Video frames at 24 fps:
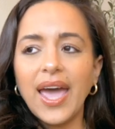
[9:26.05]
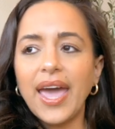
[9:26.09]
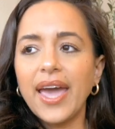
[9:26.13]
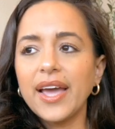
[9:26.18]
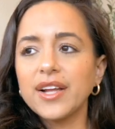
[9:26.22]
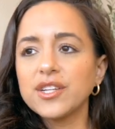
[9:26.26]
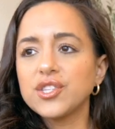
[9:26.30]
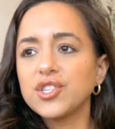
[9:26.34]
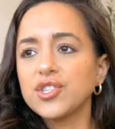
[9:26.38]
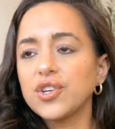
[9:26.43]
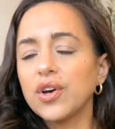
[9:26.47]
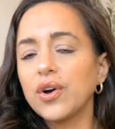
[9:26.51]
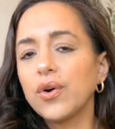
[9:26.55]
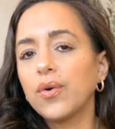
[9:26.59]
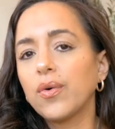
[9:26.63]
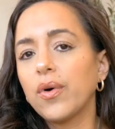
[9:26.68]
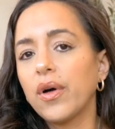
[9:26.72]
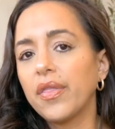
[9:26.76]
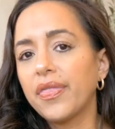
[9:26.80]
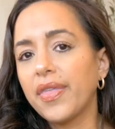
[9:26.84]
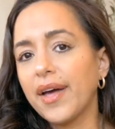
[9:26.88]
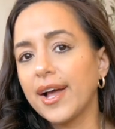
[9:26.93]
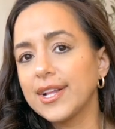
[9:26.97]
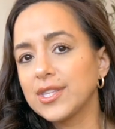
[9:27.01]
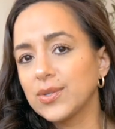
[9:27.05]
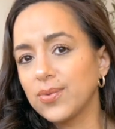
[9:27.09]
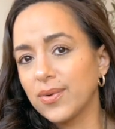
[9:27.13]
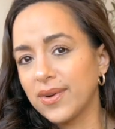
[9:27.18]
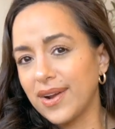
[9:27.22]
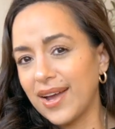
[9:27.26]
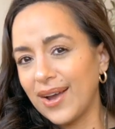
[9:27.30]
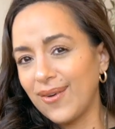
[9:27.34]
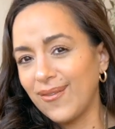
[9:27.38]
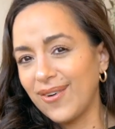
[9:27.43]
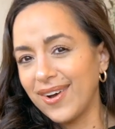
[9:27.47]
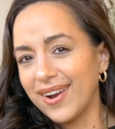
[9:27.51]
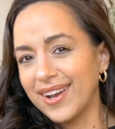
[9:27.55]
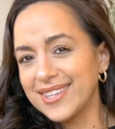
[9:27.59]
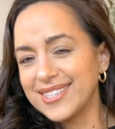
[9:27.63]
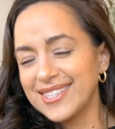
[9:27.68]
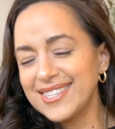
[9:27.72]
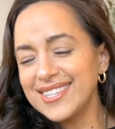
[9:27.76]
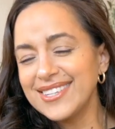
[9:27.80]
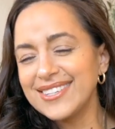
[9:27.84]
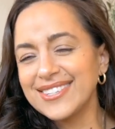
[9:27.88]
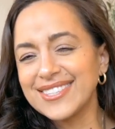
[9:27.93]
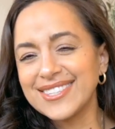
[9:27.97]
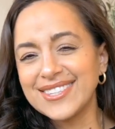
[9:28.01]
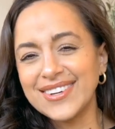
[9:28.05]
And so that's what I wanted to do.